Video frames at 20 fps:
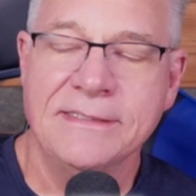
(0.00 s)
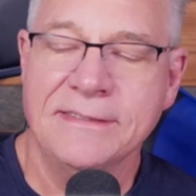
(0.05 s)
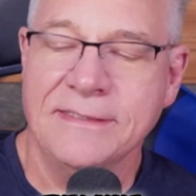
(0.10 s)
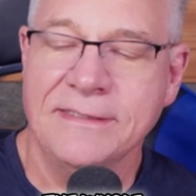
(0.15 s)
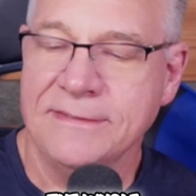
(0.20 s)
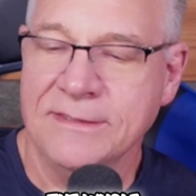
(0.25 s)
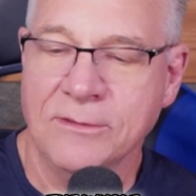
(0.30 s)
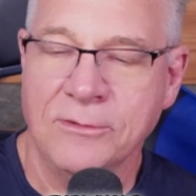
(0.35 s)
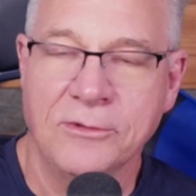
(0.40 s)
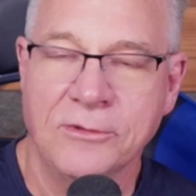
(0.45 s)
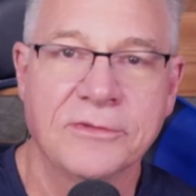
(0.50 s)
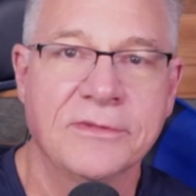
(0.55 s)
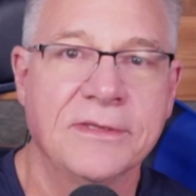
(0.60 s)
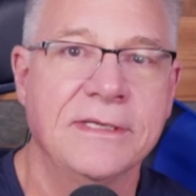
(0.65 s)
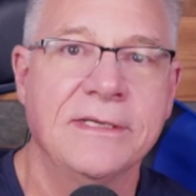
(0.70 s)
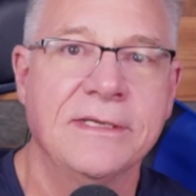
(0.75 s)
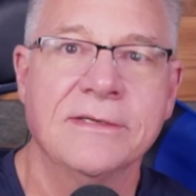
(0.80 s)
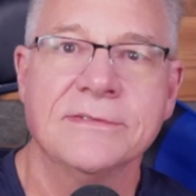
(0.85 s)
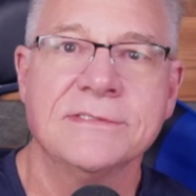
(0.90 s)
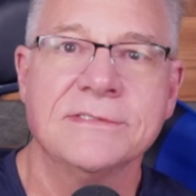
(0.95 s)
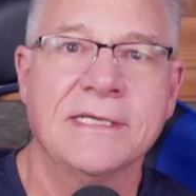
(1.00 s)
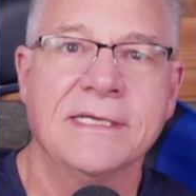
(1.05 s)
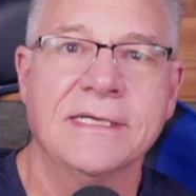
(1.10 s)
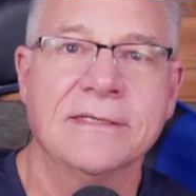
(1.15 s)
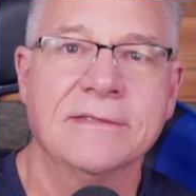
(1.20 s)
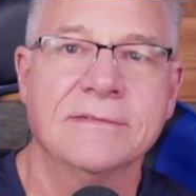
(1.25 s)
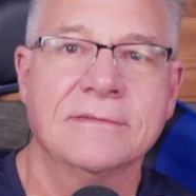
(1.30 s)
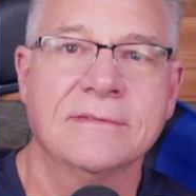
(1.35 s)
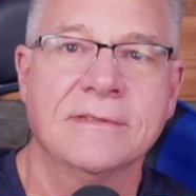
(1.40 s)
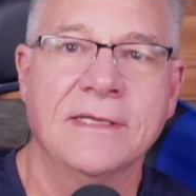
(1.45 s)
the whole thing goes
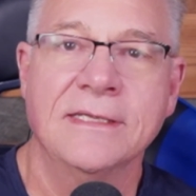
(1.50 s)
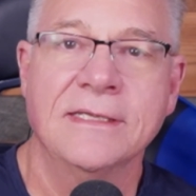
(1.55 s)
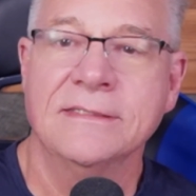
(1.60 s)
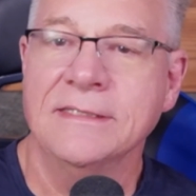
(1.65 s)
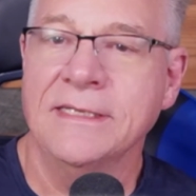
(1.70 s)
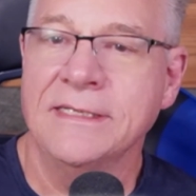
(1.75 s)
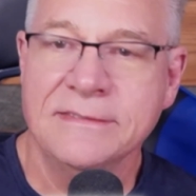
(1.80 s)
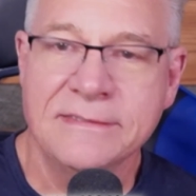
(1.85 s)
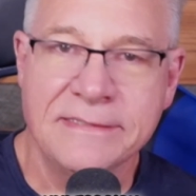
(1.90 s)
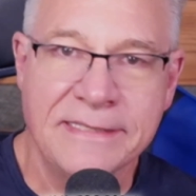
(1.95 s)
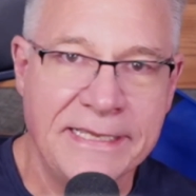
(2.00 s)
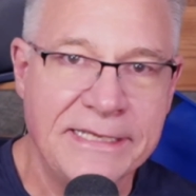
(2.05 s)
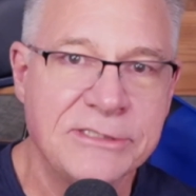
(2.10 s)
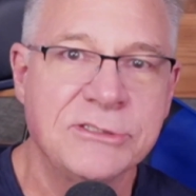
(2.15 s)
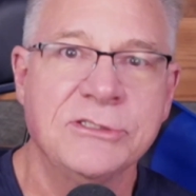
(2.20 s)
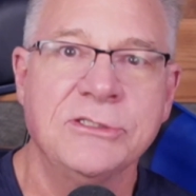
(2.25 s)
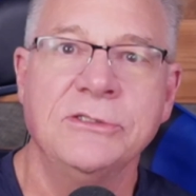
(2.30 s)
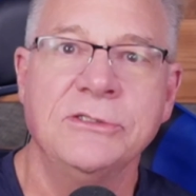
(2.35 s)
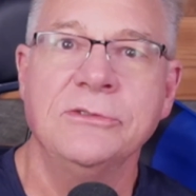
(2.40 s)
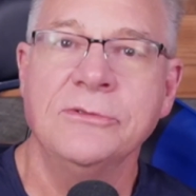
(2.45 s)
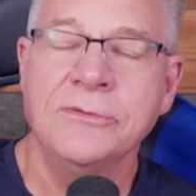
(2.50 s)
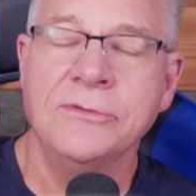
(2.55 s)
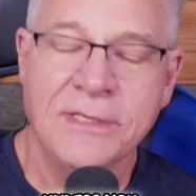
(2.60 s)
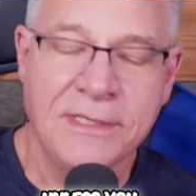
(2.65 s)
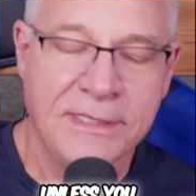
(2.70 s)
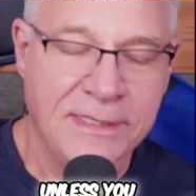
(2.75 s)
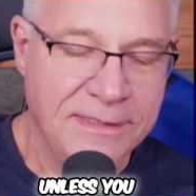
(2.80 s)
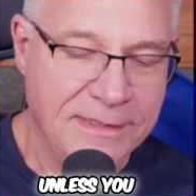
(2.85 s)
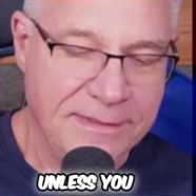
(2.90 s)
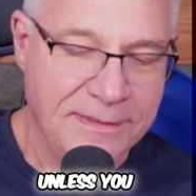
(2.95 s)
down. And unless you
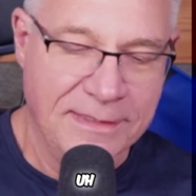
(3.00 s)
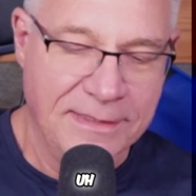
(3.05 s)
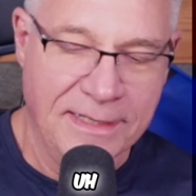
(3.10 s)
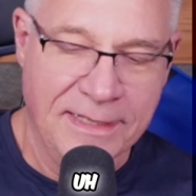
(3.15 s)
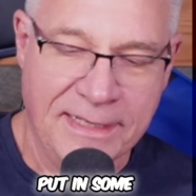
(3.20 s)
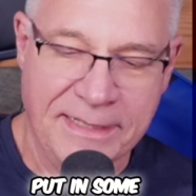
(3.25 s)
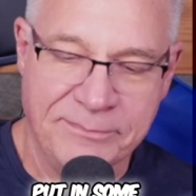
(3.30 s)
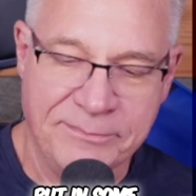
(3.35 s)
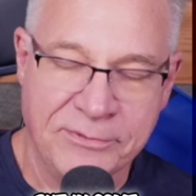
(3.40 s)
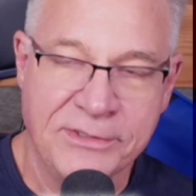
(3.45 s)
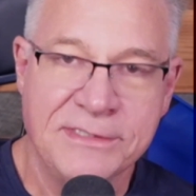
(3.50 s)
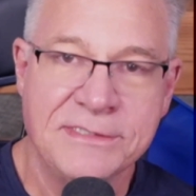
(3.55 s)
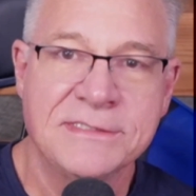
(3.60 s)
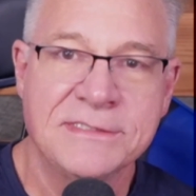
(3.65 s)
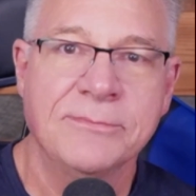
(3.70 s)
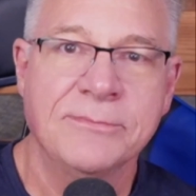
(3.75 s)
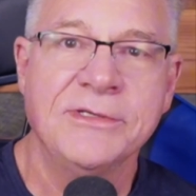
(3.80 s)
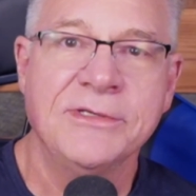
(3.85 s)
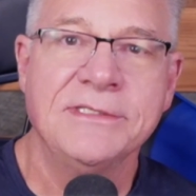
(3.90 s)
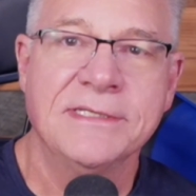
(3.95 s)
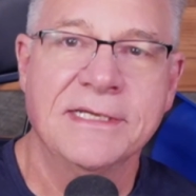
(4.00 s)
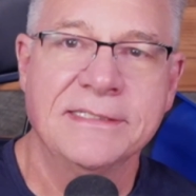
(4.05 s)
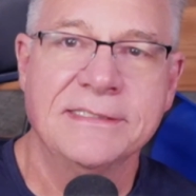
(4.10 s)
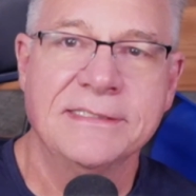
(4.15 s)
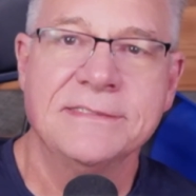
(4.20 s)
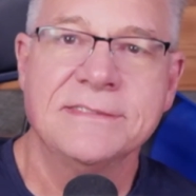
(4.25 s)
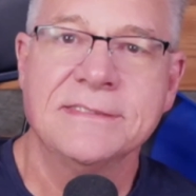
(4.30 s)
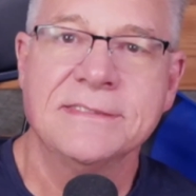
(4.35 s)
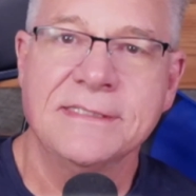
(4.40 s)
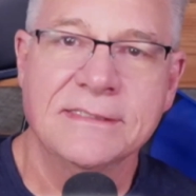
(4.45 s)
uh, put in some
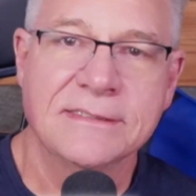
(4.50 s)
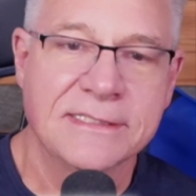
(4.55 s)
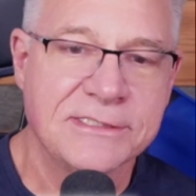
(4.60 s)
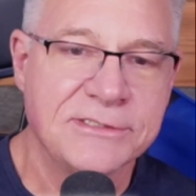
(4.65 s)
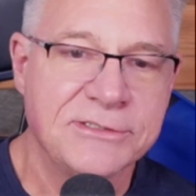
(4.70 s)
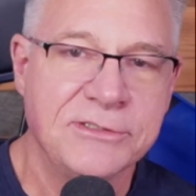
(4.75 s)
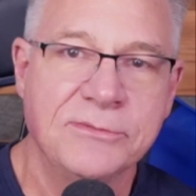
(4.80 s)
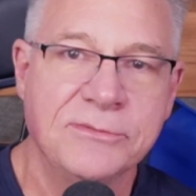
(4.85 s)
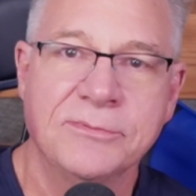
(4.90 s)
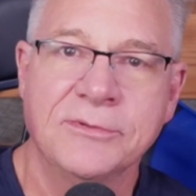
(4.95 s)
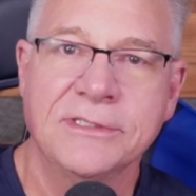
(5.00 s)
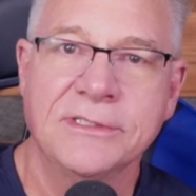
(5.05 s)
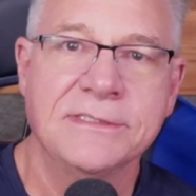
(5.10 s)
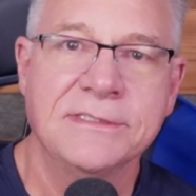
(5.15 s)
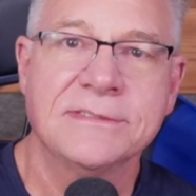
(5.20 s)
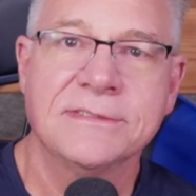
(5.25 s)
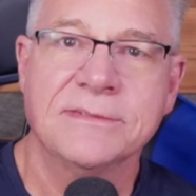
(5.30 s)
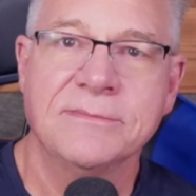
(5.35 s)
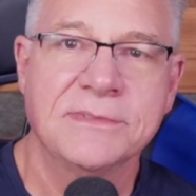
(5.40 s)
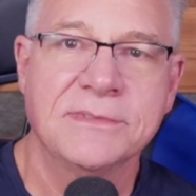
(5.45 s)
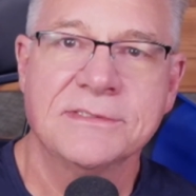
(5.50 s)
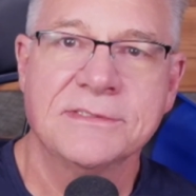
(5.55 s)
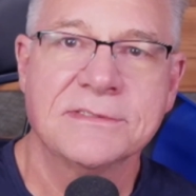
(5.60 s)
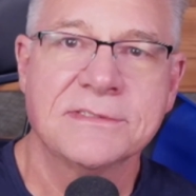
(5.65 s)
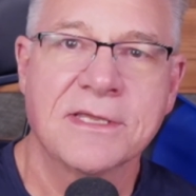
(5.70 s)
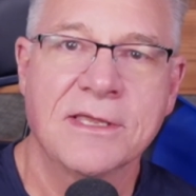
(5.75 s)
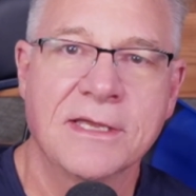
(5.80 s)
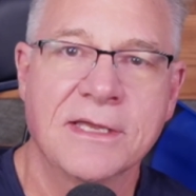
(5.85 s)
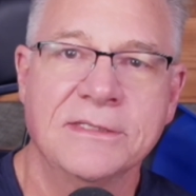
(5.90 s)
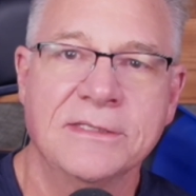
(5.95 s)
redundancy, unless you put in some business
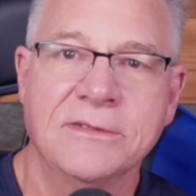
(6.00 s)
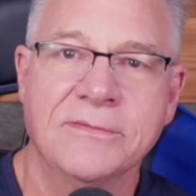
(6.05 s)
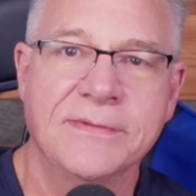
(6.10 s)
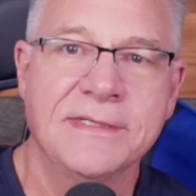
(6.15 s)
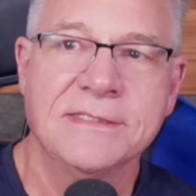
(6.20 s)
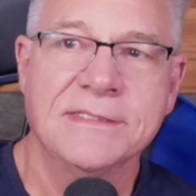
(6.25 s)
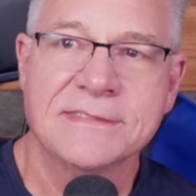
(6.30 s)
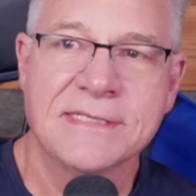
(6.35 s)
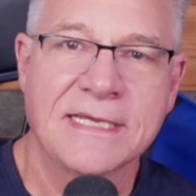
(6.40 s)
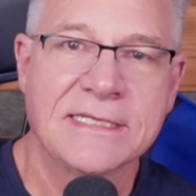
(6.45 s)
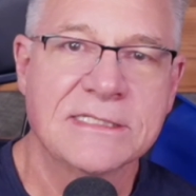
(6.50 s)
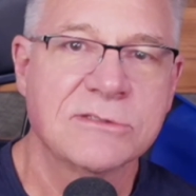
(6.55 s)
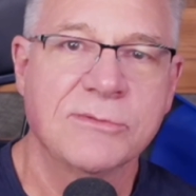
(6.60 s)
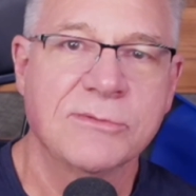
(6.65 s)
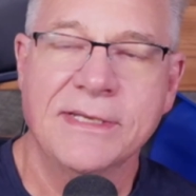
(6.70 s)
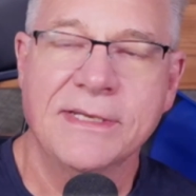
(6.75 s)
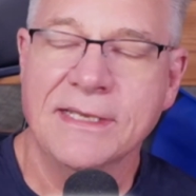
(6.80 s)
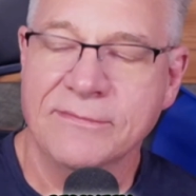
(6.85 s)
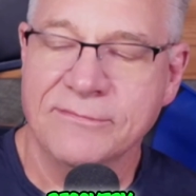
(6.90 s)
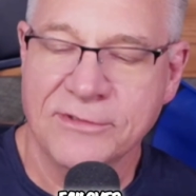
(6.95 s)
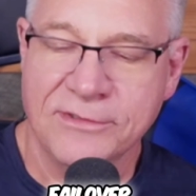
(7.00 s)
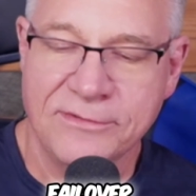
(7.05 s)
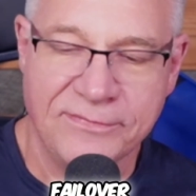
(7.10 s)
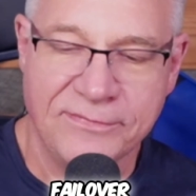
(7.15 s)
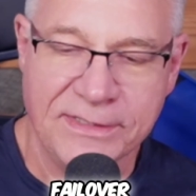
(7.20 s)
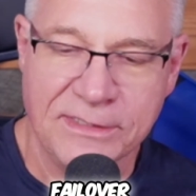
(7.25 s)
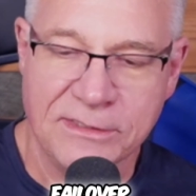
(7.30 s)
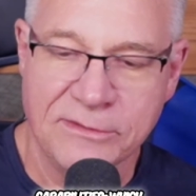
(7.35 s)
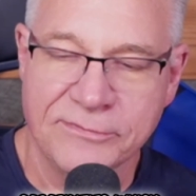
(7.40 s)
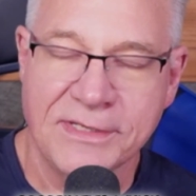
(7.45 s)
continuity, disaster recovery,
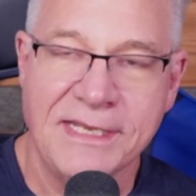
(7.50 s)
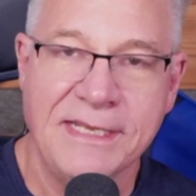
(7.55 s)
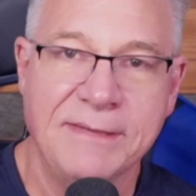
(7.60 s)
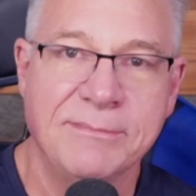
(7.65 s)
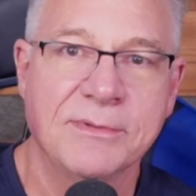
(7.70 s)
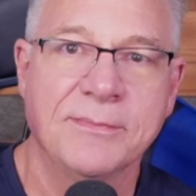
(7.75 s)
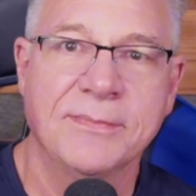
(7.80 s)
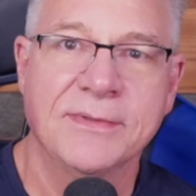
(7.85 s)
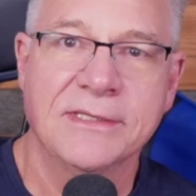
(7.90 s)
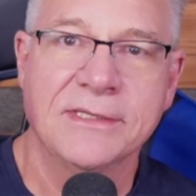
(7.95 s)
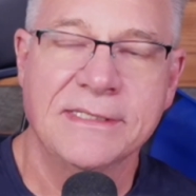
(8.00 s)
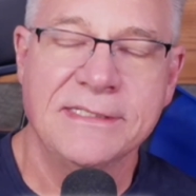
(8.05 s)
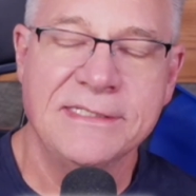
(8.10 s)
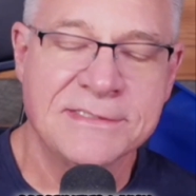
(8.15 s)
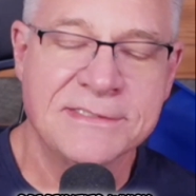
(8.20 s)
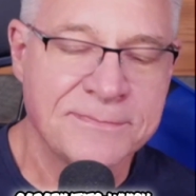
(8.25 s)
failover capabilities,